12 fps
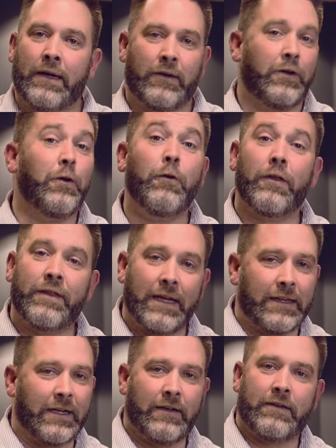You to
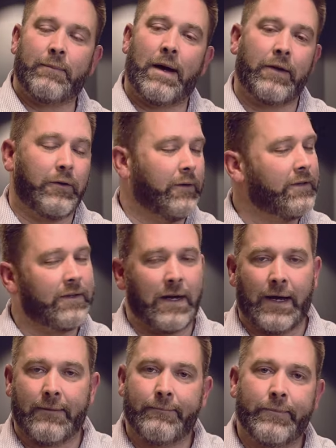think that it's about you. It's
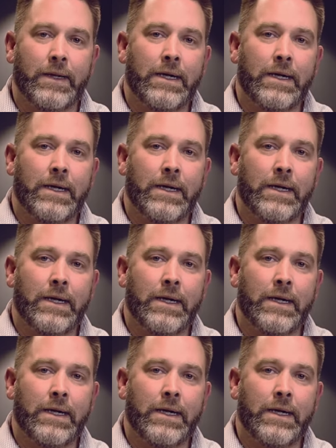not.